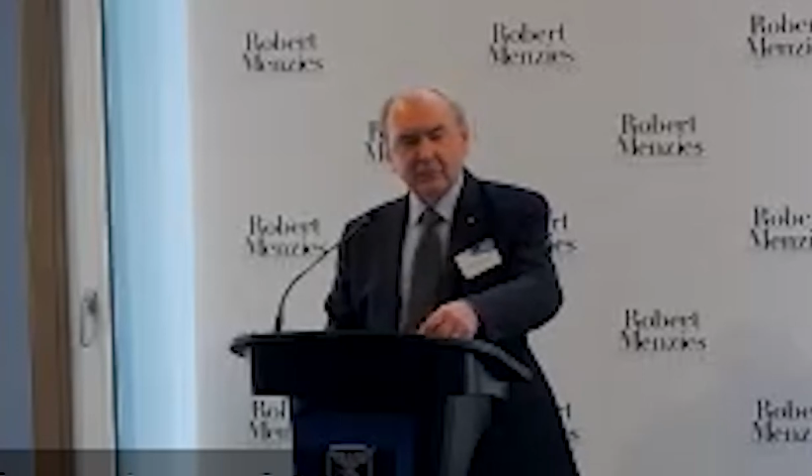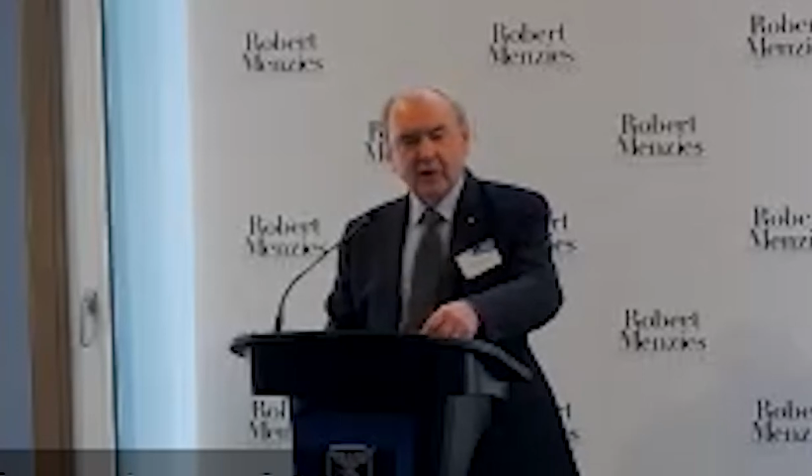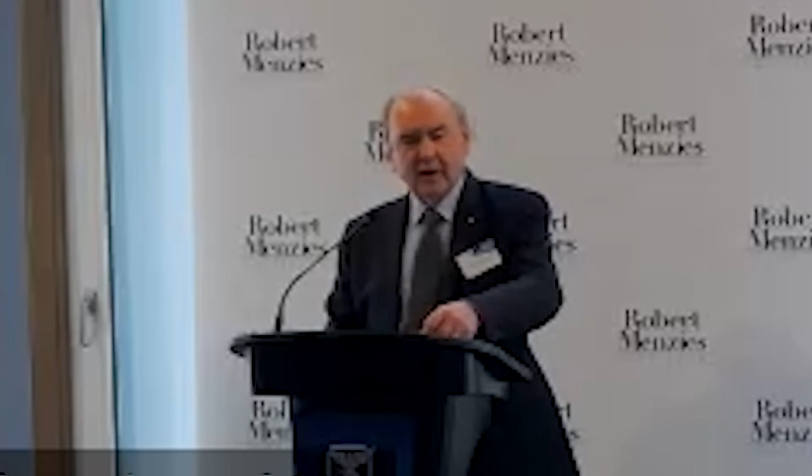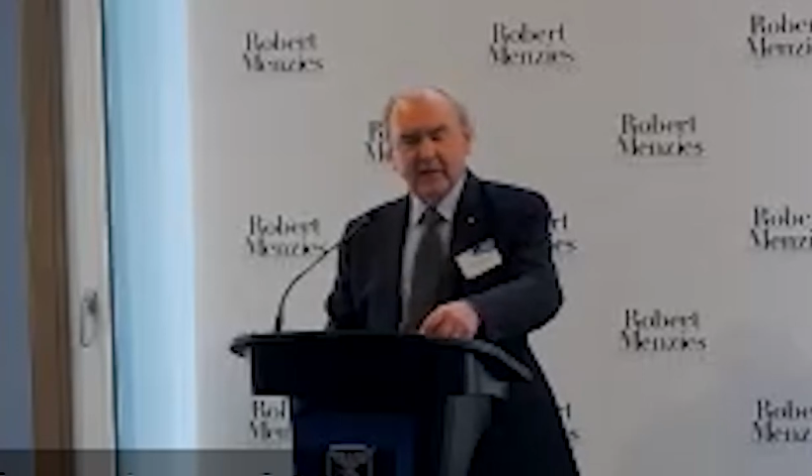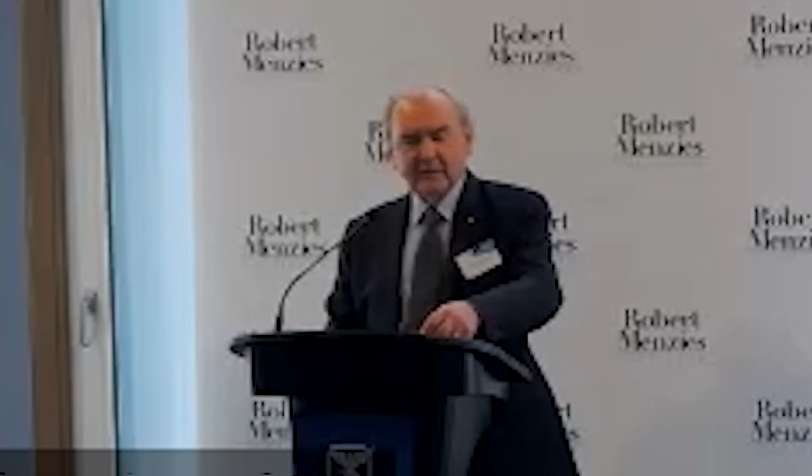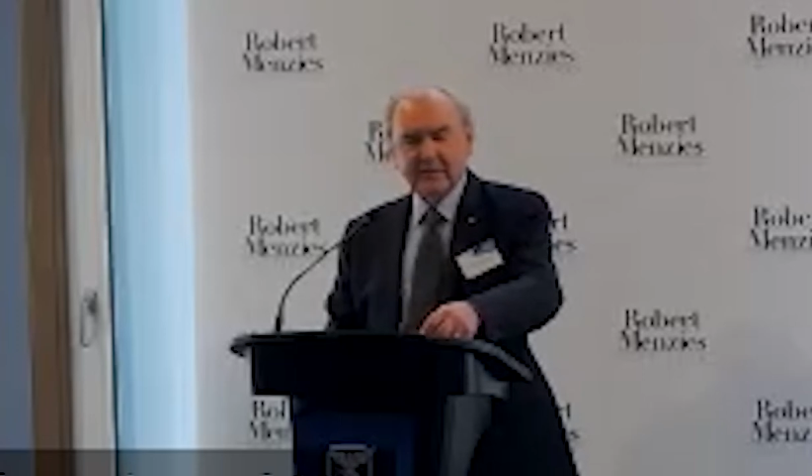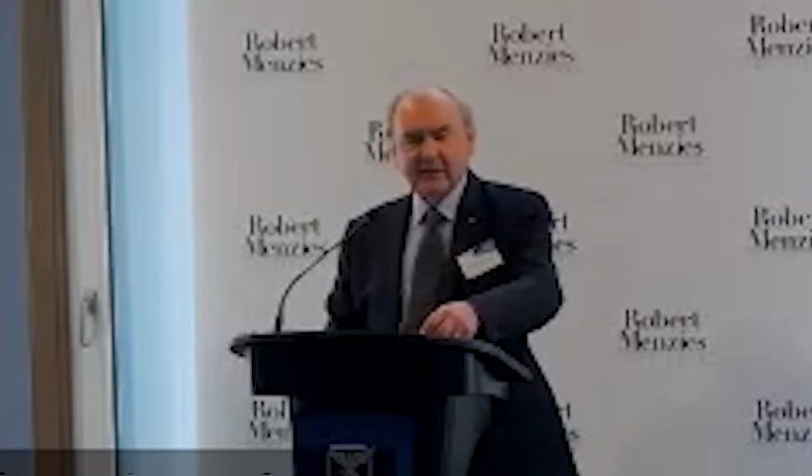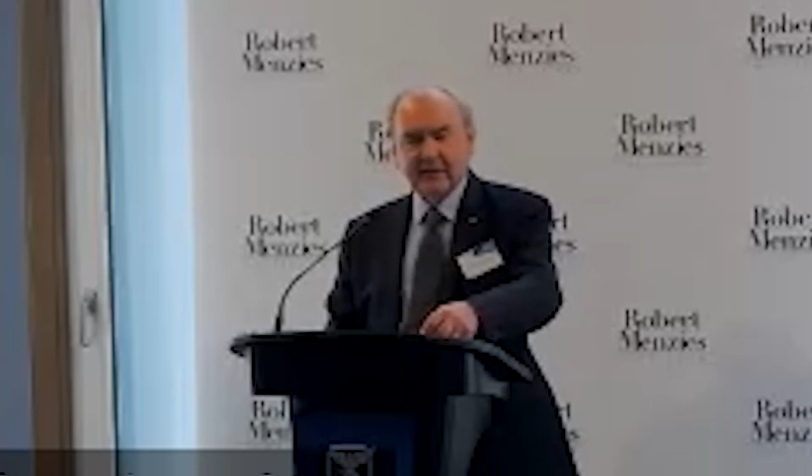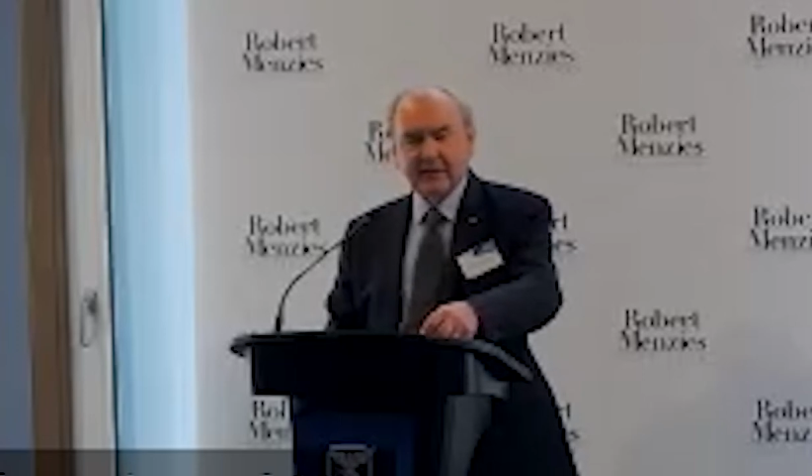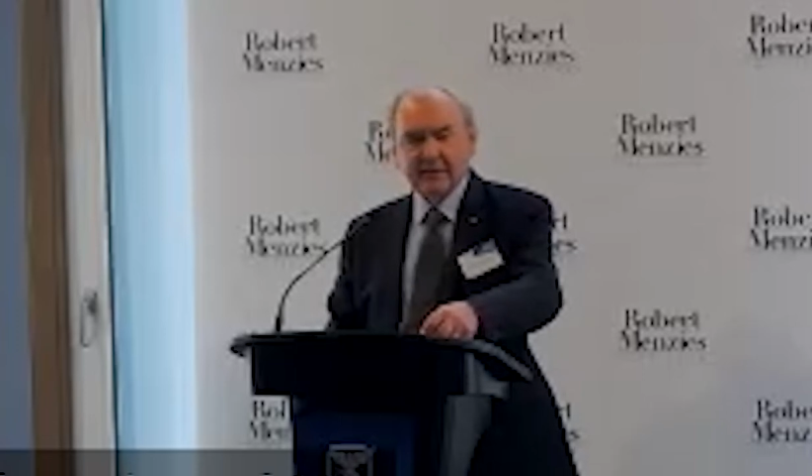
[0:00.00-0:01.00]
why has it
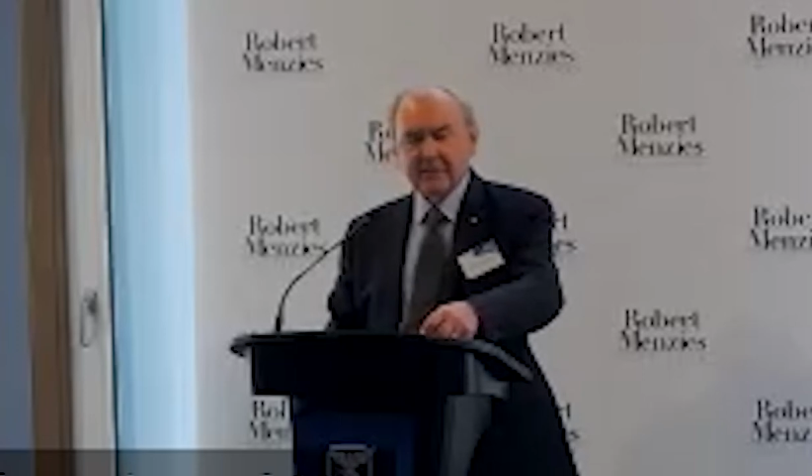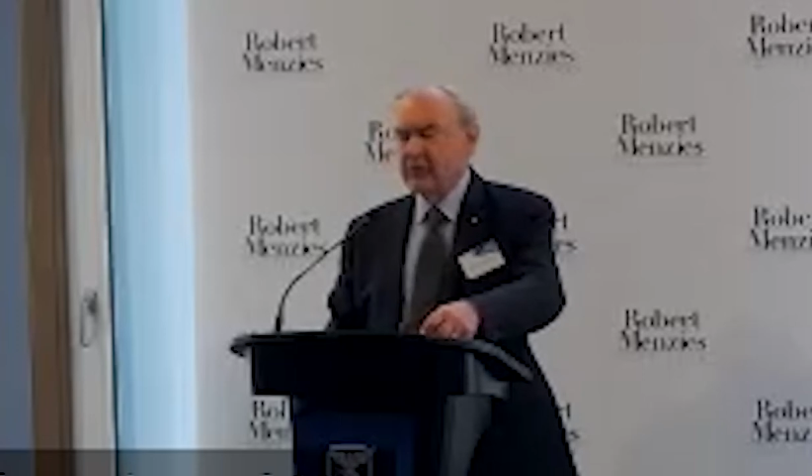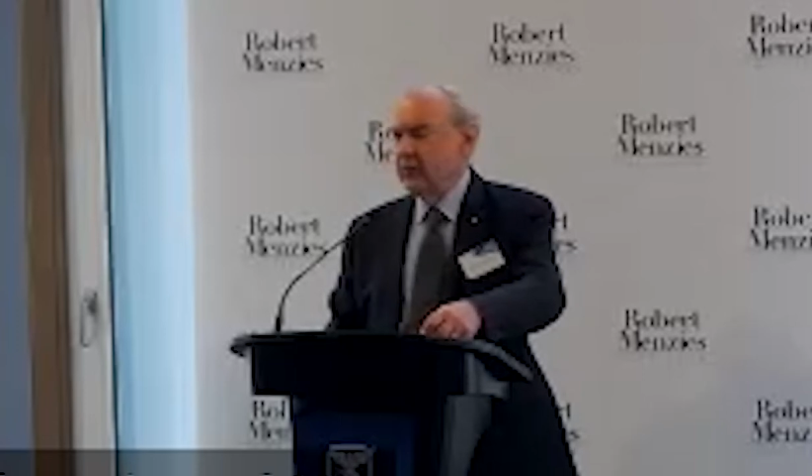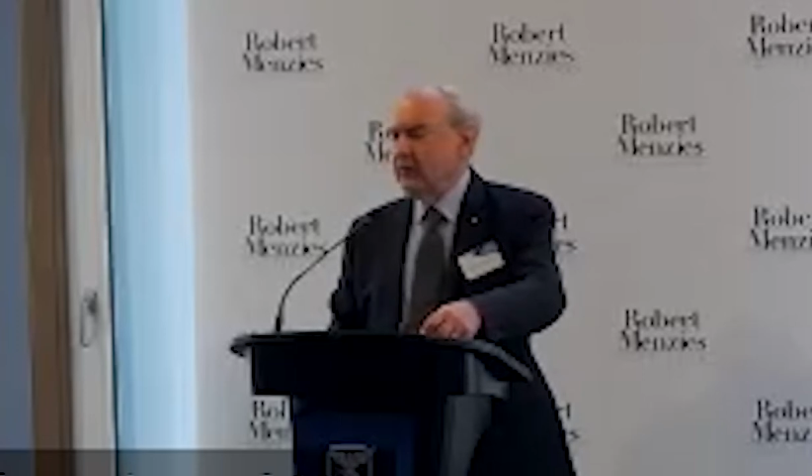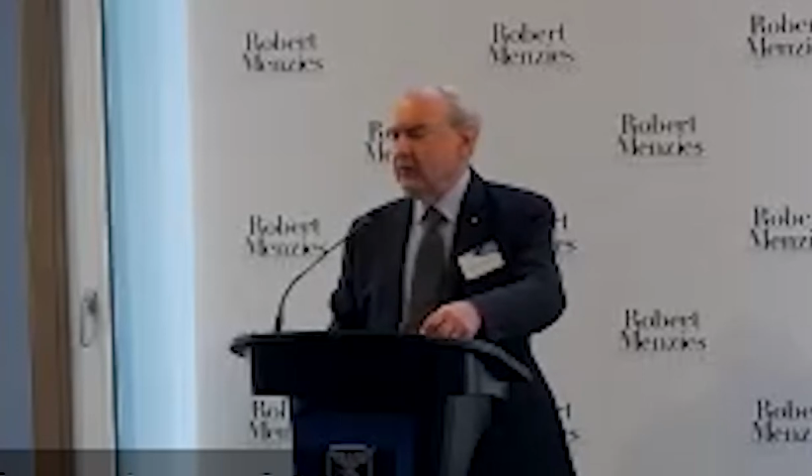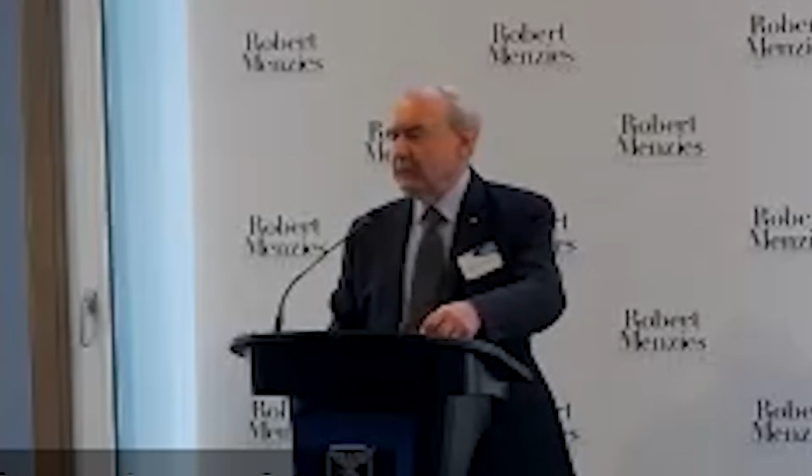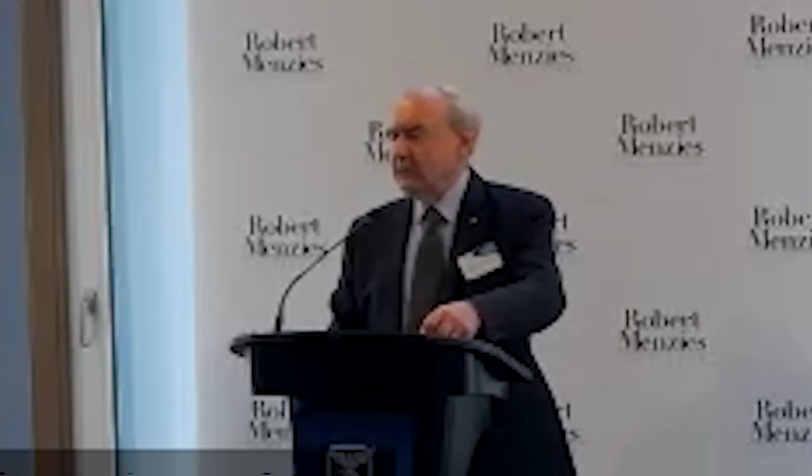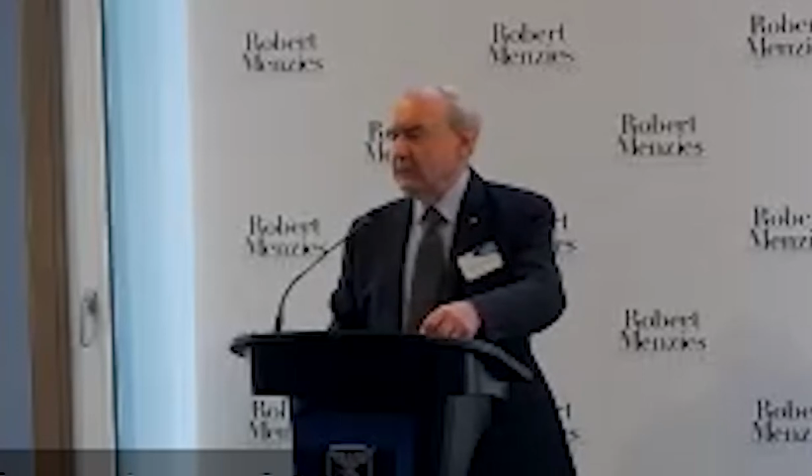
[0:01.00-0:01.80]
taken so long,